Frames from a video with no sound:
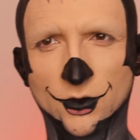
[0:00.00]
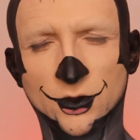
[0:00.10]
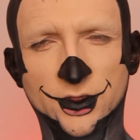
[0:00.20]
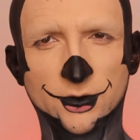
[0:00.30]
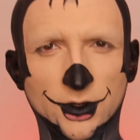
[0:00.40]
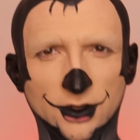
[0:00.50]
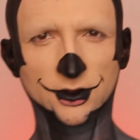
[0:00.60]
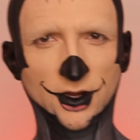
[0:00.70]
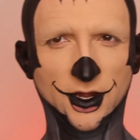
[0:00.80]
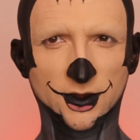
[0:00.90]
I think we look
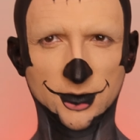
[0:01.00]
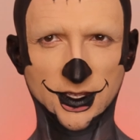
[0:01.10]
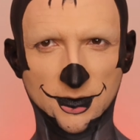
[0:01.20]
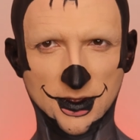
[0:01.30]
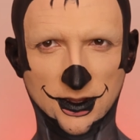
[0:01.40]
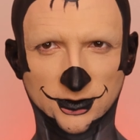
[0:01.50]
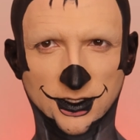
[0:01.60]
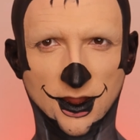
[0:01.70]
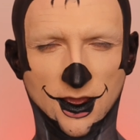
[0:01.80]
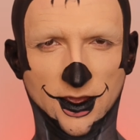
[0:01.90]
kind of Mickey
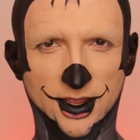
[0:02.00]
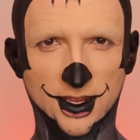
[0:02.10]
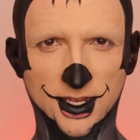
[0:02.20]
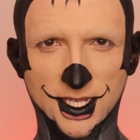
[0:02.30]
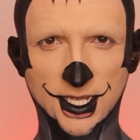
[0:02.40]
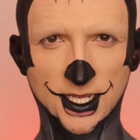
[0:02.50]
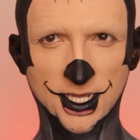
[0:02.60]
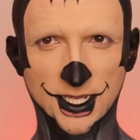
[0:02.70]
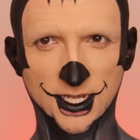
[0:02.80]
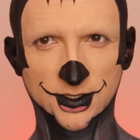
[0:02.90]
Mouse-like.
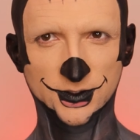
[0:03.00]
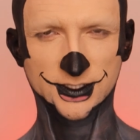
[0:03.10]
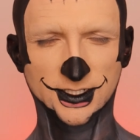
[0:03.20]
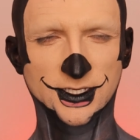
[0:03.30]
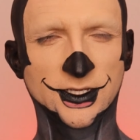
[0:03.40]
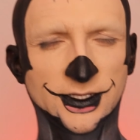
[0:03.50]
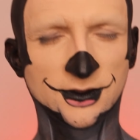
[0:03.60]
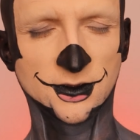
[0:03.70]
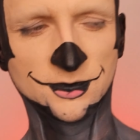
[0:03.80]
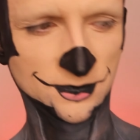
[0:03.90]
Stick
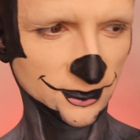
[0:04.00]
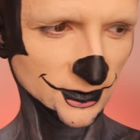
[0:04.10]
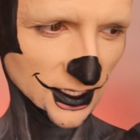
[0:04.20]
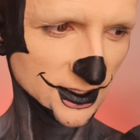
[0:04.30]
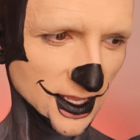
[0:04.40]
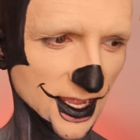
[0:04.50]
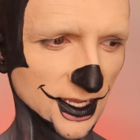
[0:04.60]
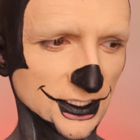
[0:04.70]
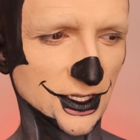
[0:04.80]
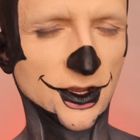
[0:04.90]
the
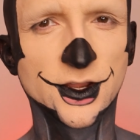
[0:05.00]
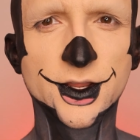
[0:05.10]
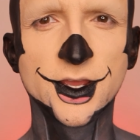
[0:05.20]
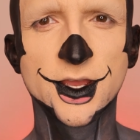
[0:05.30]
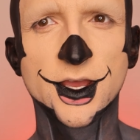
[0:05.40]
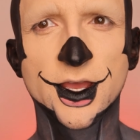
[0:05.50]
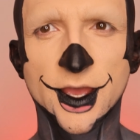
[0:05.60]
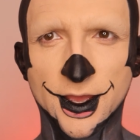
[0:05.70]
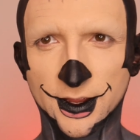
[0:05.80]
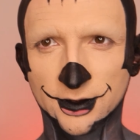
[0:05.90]
ears on,
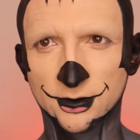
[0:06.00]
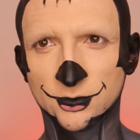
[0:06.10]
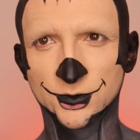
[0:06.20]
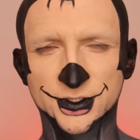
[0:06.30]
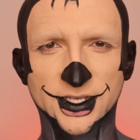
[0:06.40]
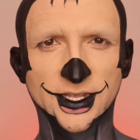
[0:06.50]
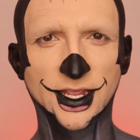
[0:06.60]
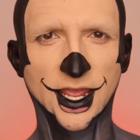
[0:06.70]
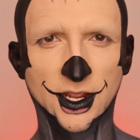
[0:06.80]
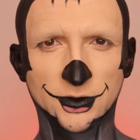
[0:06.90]
and we'll see
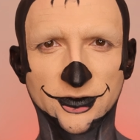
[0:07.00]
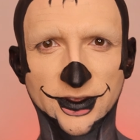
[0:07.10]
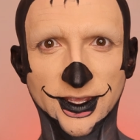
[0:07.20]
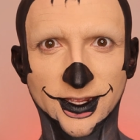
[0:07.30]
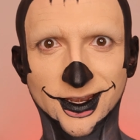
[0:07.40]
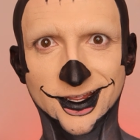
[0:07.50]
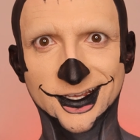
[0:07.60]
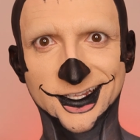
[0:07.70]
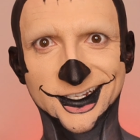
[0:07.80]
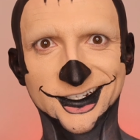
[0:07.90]
how we feel
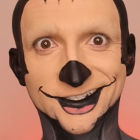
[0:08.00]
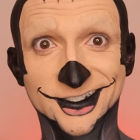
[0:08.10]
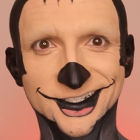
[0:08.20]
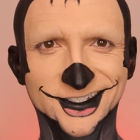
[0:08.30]
at the end.